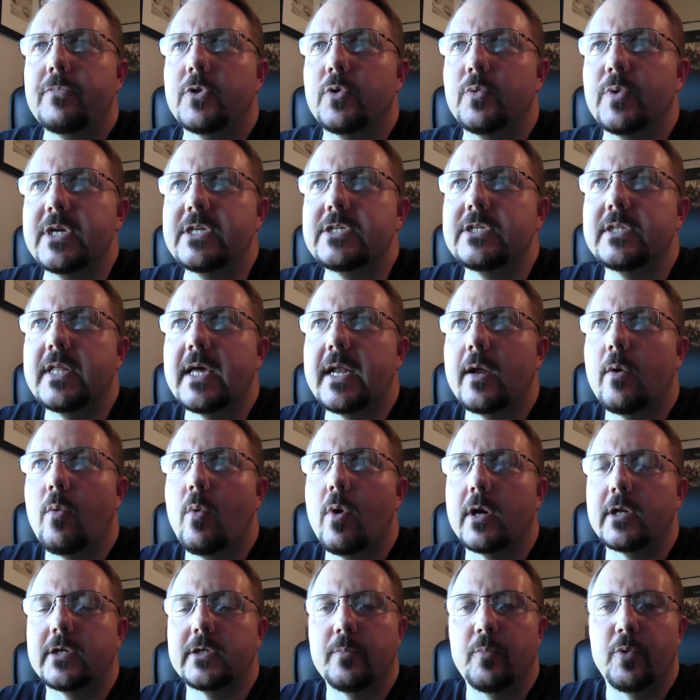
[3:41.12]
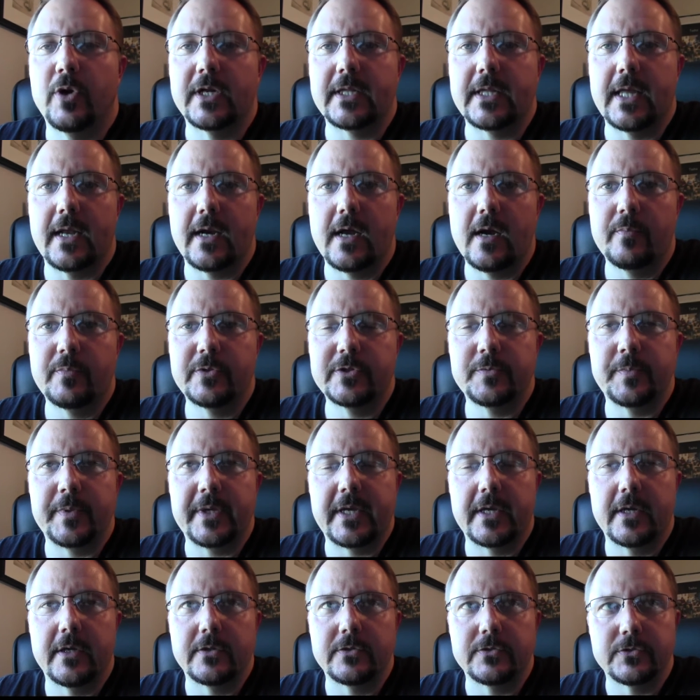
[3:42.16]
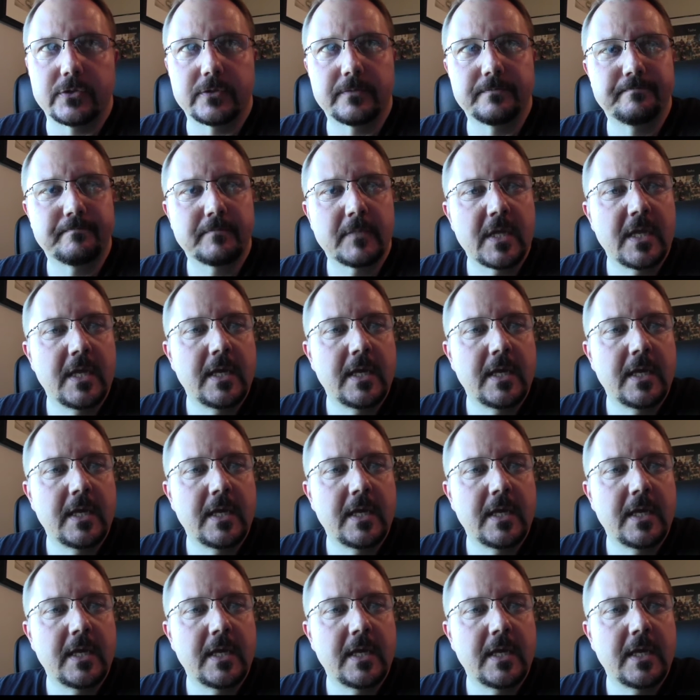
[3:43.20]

the reason that I wanted to bring that up is because